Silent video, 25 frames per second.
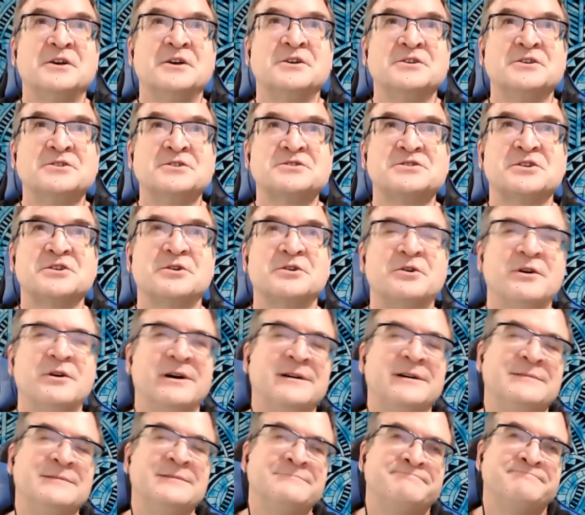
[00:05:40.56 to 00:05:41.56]
So,
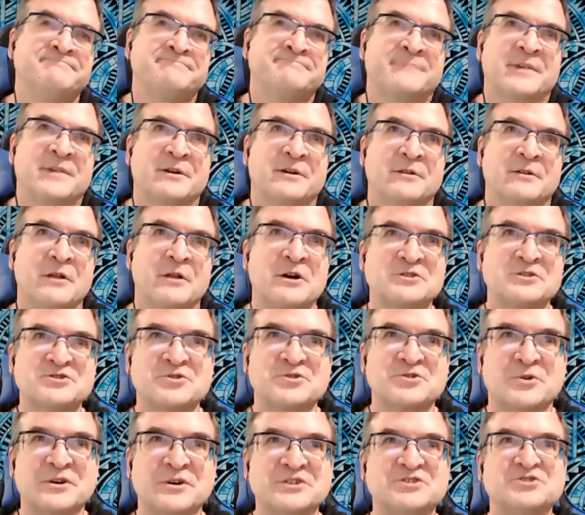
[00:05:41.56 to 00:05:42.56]
you know, long
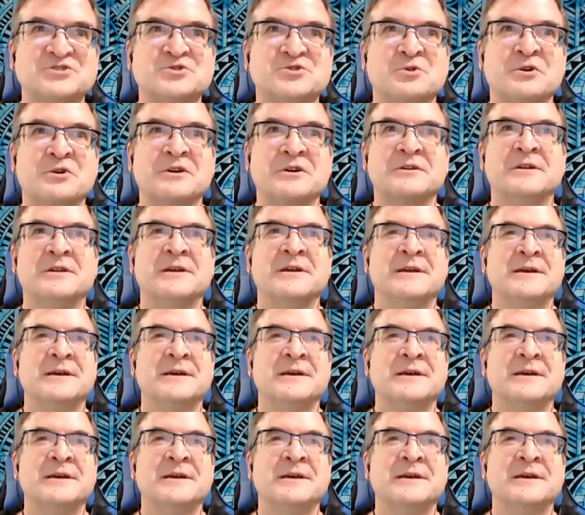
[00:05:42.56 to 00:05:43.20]
story short,